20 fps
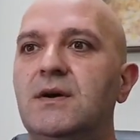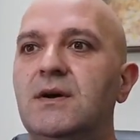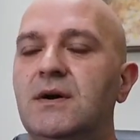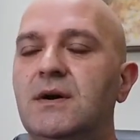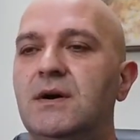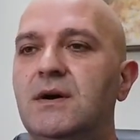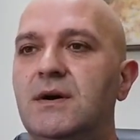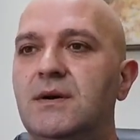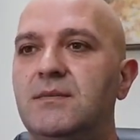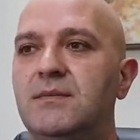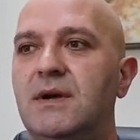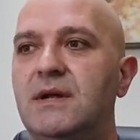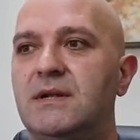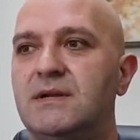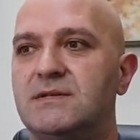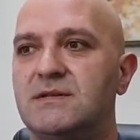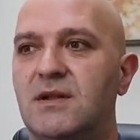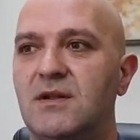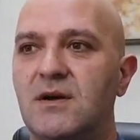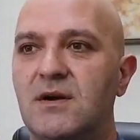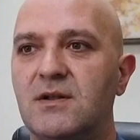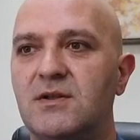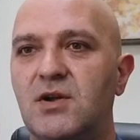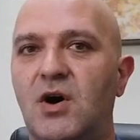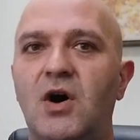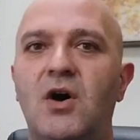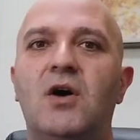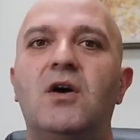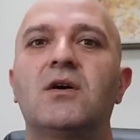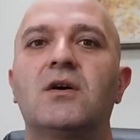and there's a lot of
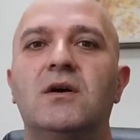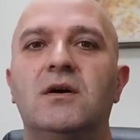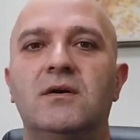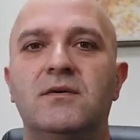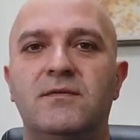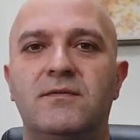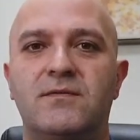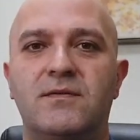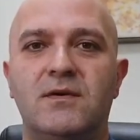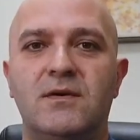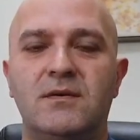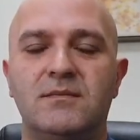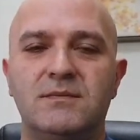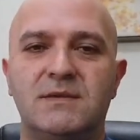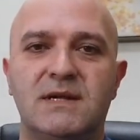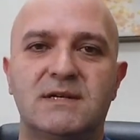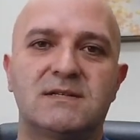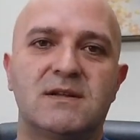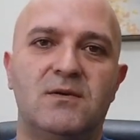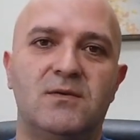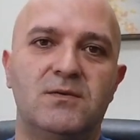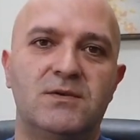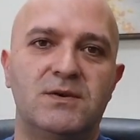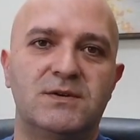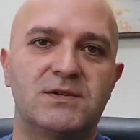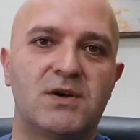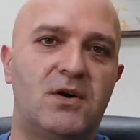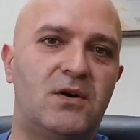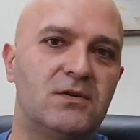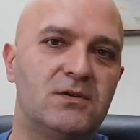talk from Tesla
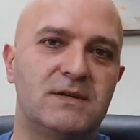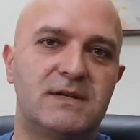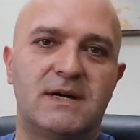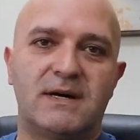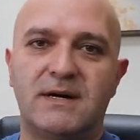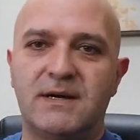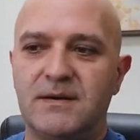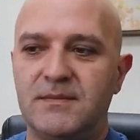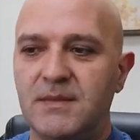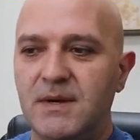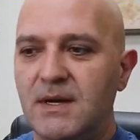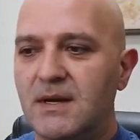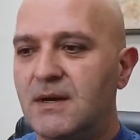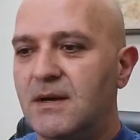owners all the time.